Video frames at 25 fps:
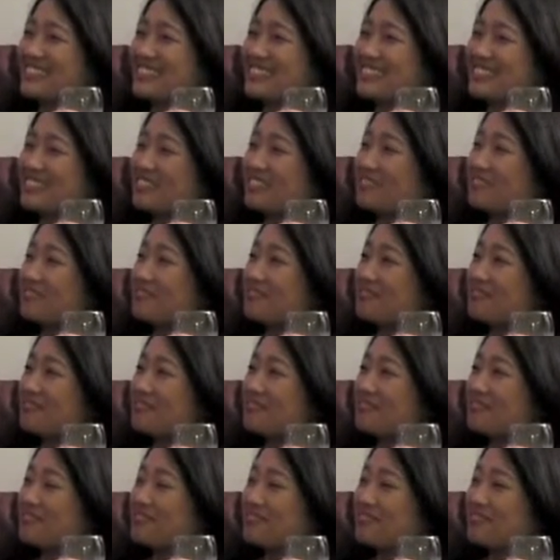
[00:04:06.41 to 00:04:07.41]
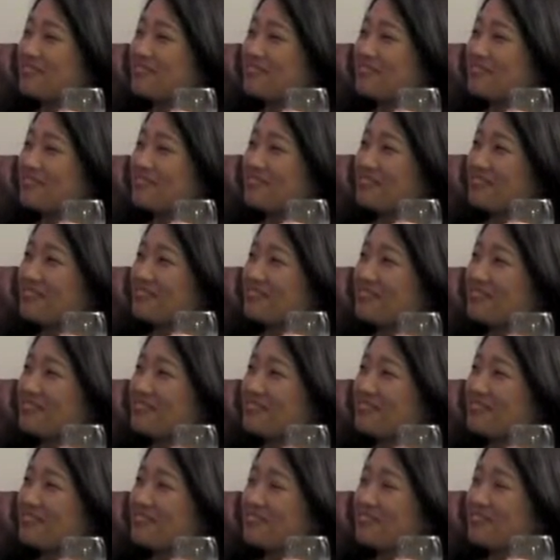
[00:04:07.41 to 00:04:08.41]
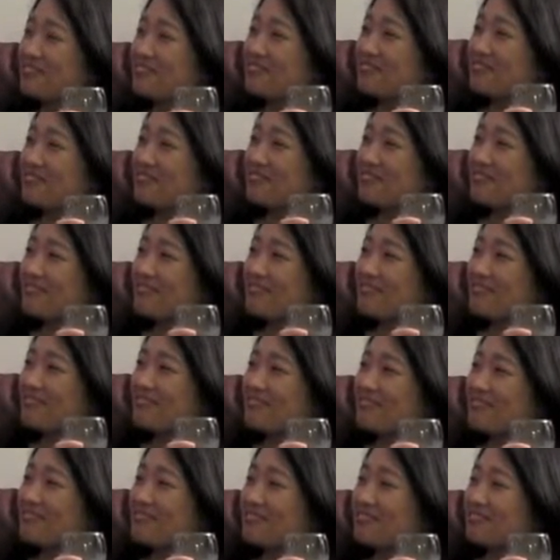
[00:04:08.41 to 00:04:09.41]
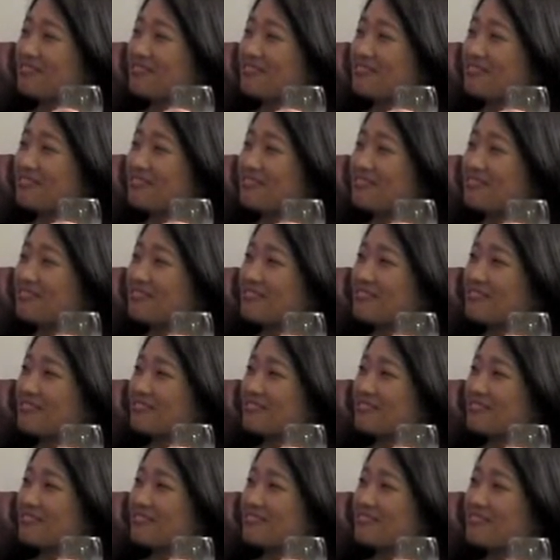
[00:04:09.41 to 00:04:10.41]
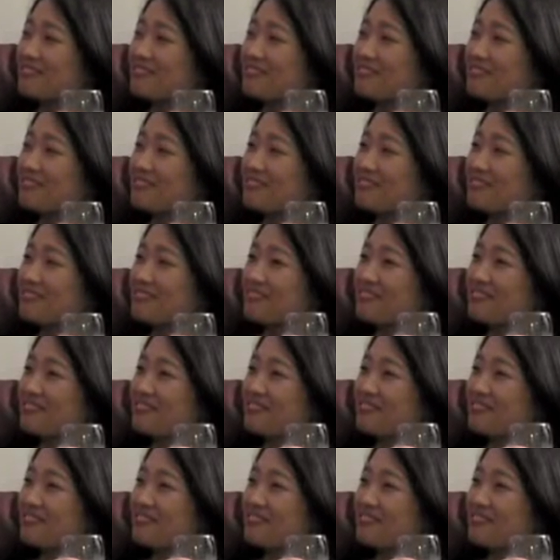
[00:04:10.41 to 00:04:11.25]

[no speech]